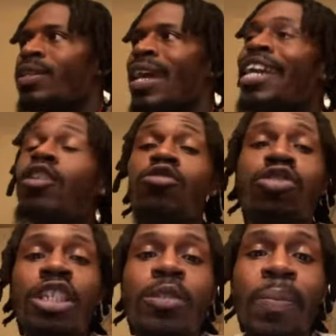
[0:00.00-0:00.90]
They use
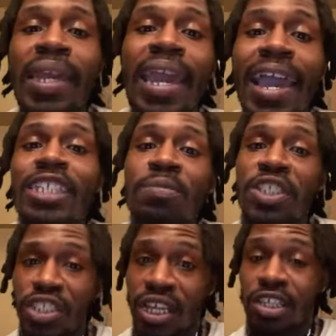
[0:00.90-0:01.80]
these big ass
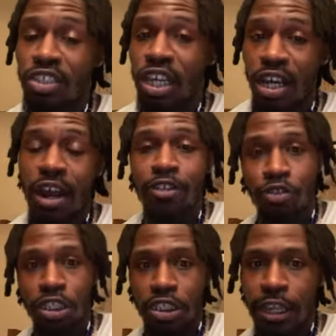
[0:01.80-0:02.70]
machines to cut our
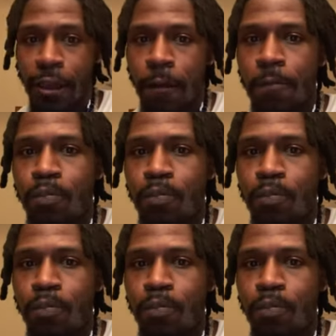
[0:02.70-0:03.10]
trees down.